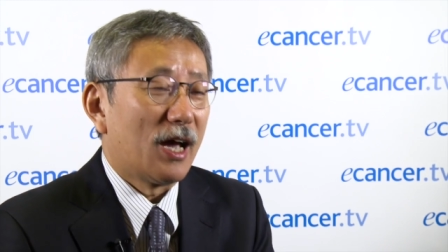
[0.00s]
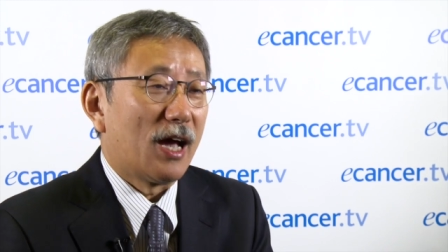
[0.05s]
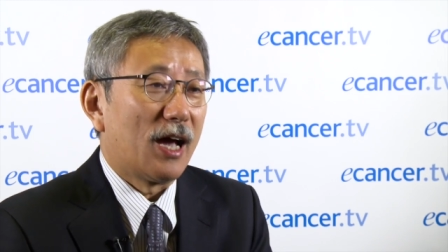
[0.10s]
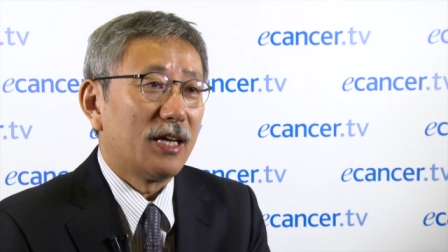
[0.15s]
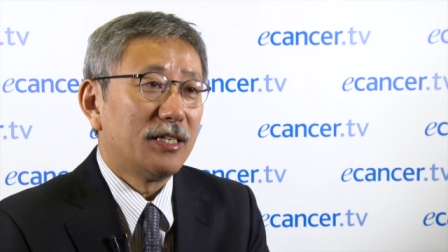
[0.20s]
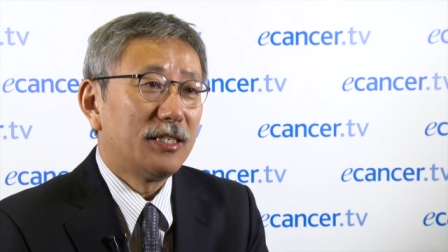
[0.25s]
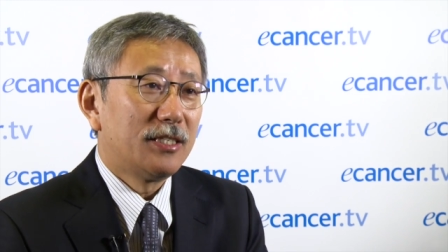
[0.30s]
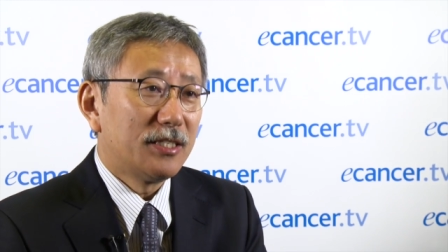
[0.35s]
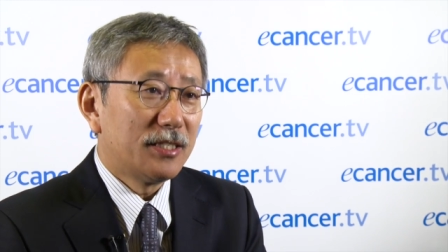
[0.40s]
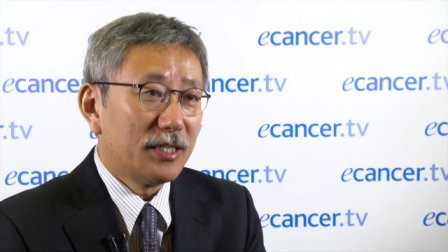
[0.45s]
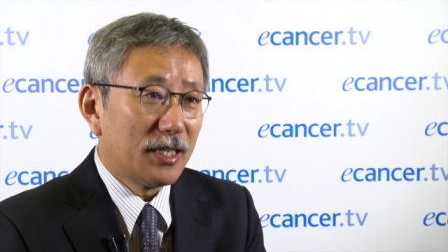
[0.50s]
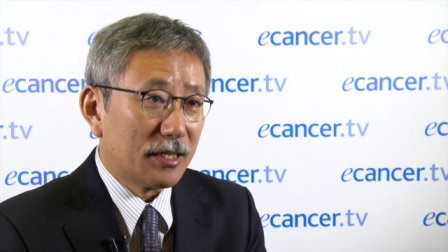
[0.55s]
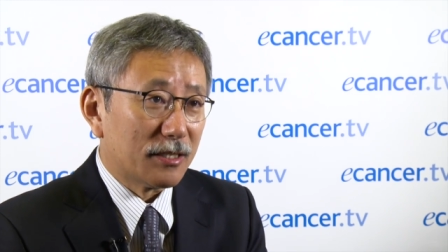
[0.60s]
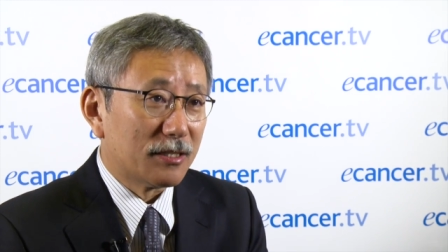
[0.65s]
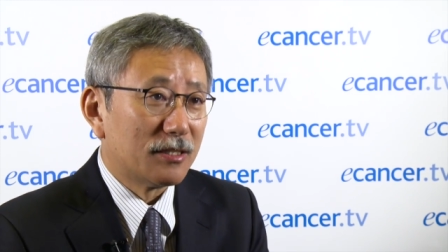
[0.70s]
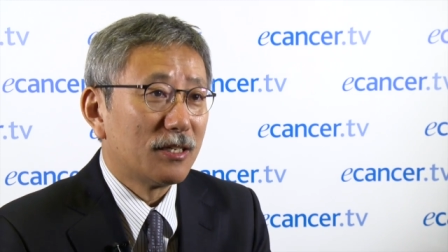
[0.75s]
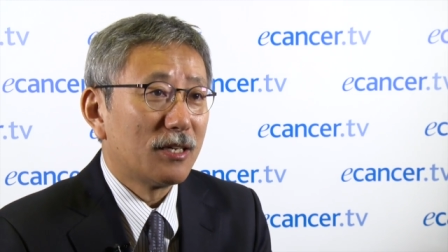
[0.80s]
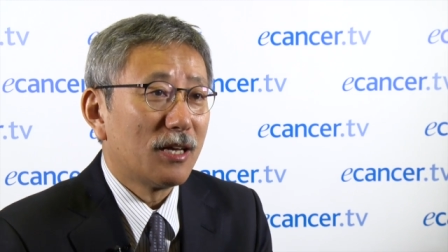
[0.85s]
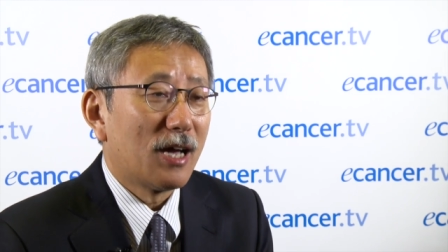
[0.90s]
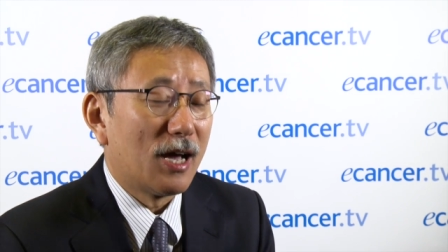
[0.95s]
I
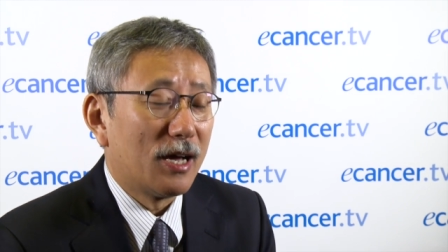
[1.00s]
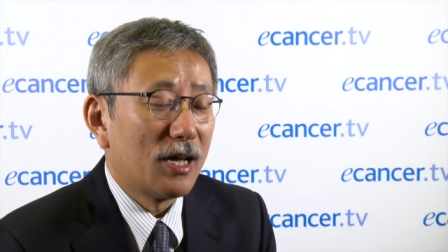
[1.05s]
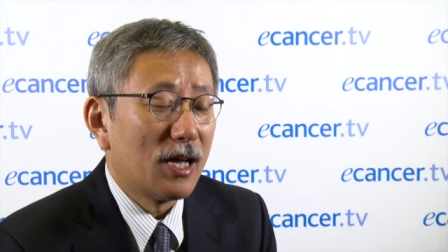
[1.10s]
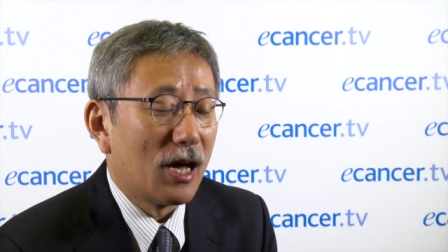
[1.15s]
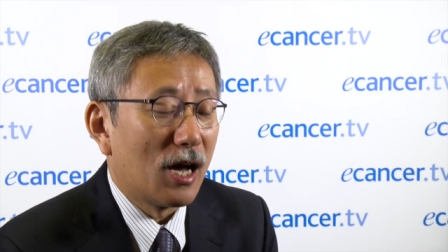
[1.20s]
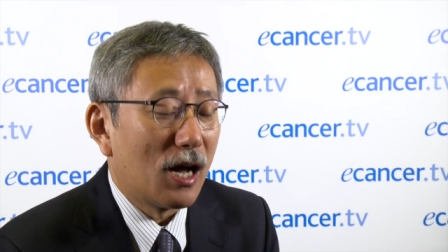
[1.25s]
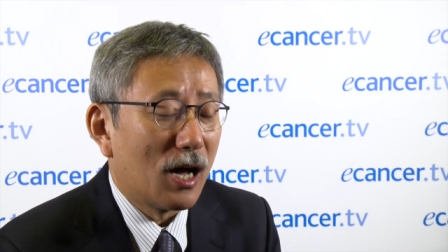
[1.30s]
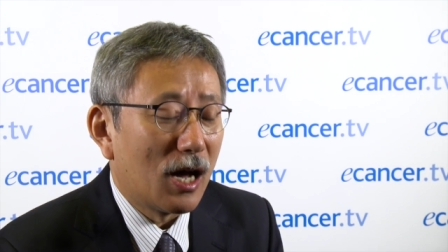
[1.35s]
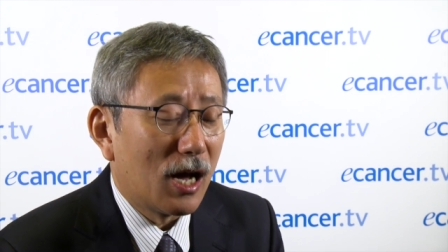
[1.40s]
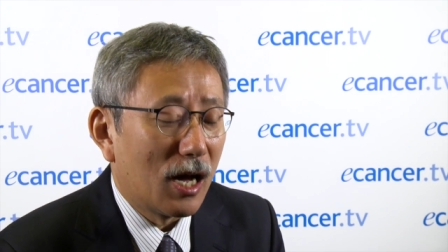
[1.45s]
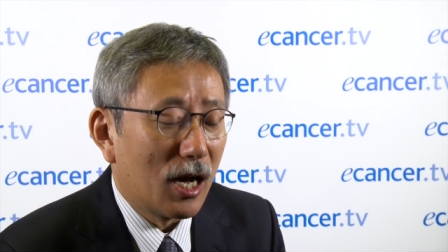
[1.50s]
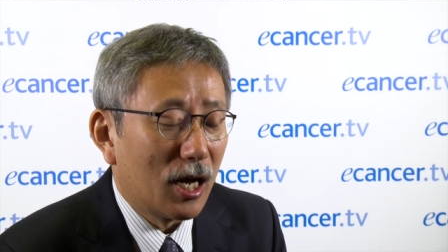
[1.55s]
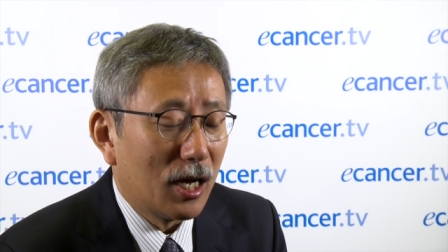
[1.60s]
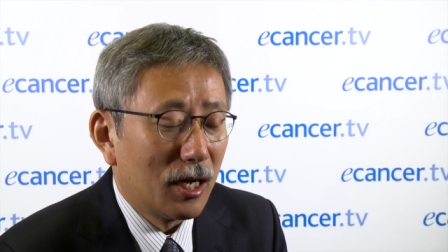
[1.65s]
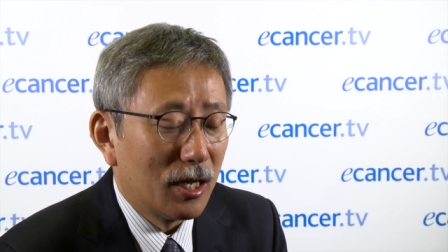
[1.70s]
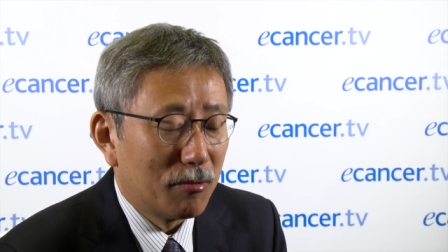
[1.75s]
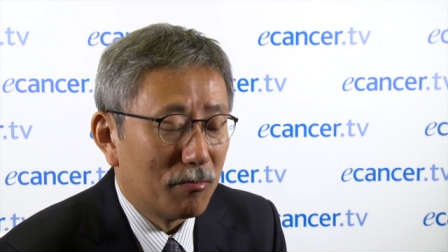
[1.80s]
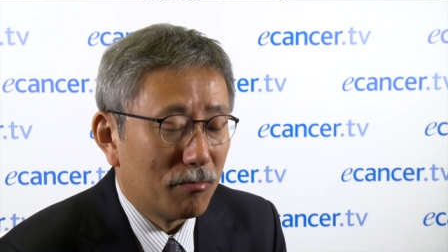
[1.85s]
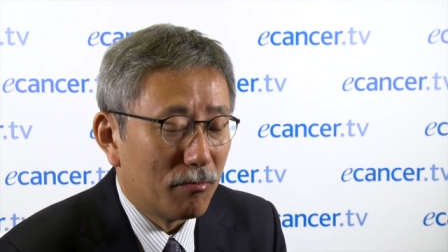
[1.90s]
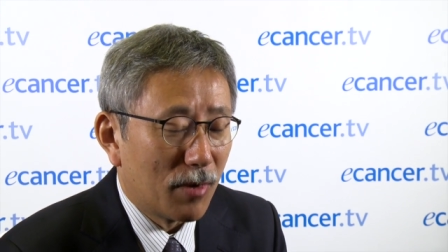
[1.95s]
think uh,
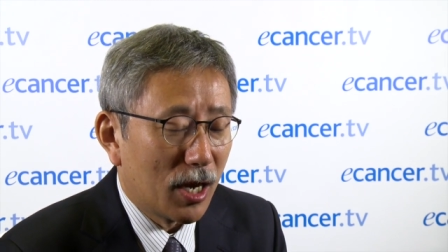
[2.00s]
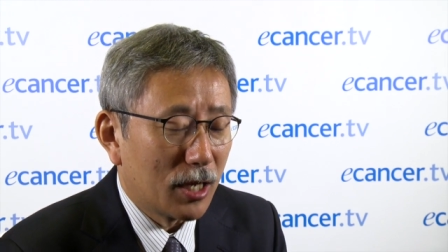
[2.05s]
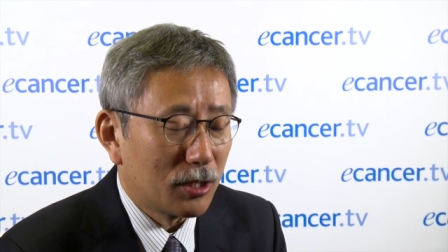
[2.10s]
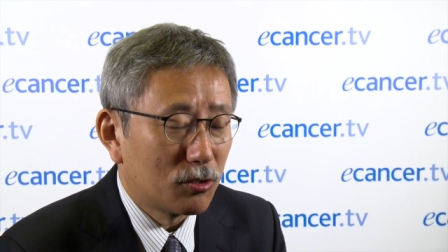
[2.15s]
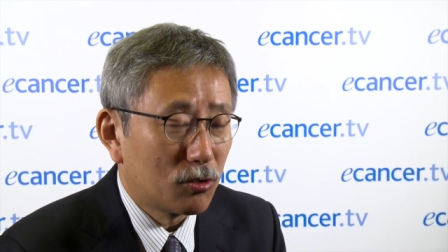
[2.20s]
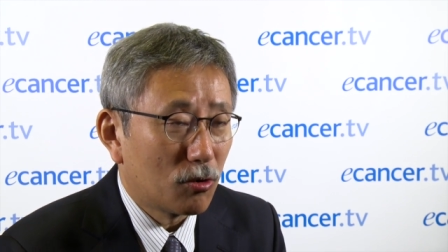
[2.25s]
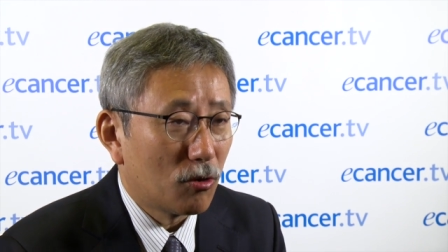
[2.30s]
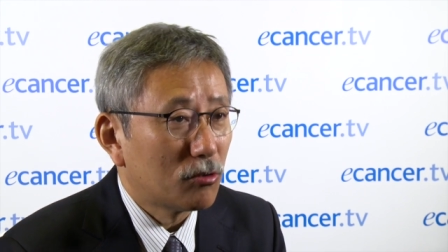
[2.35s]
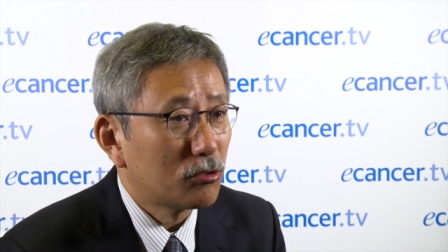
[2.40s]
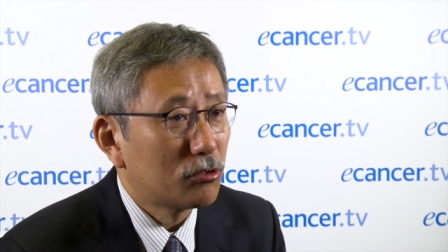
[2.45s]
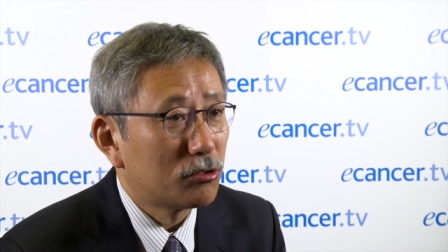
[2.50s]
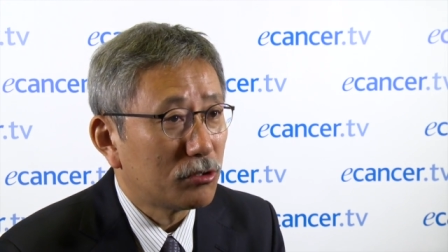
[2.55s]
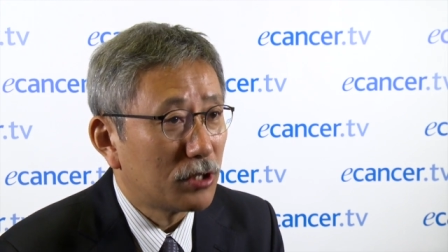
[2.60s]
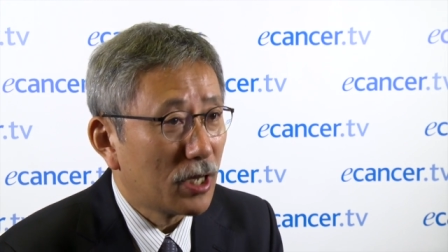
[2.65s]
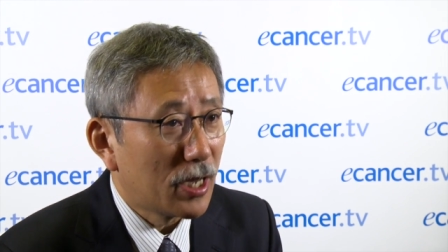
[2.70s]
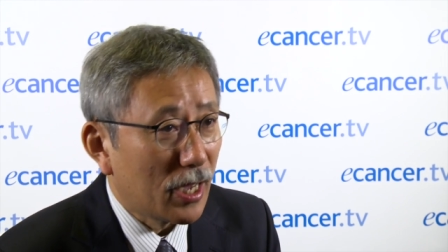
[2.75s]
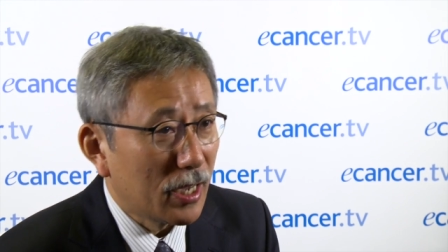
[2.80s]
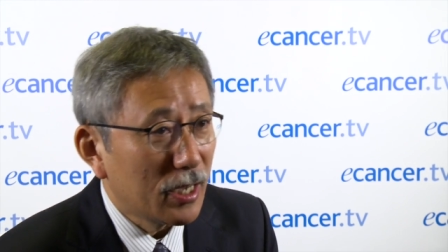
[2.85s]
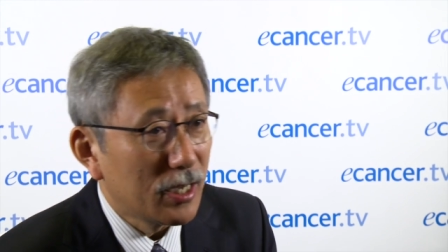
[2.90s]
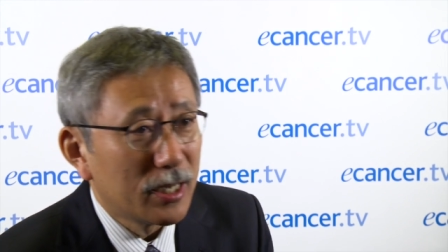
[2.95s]
my talk
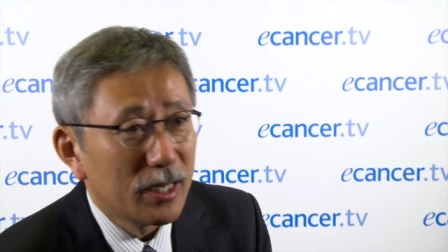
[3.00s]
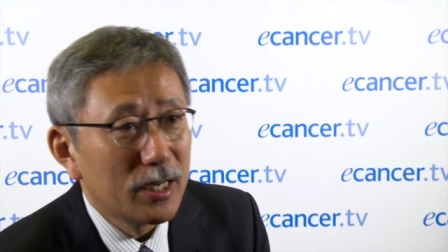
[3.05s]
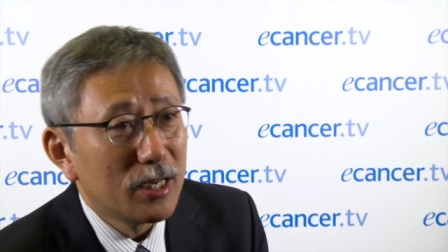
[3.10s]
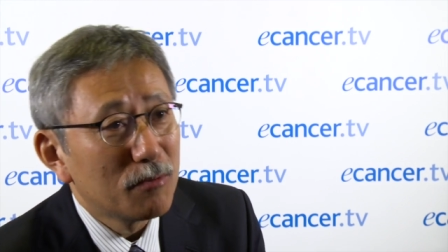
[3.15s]
today